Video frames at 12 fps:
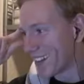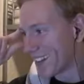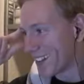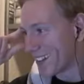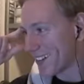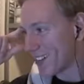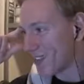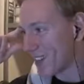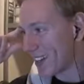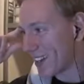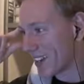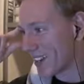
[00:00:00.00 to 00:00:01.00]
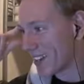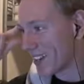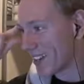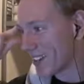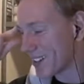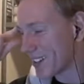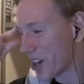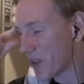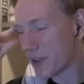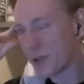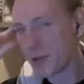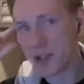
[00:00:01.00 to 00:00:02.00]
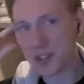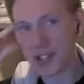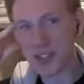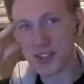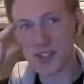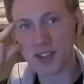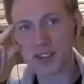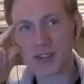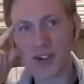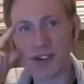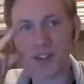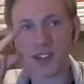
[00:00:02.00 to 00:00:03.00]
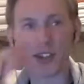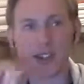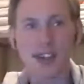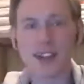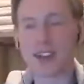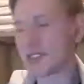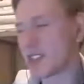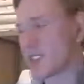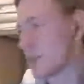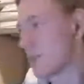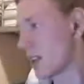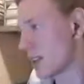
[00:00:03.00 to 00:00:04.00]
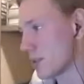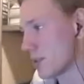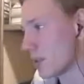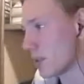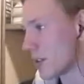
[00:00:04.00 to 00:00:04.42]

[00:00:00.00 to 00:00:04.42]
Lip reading: Oh man. Hopefully we don't need to do this for every single line because that's a pain in the butt.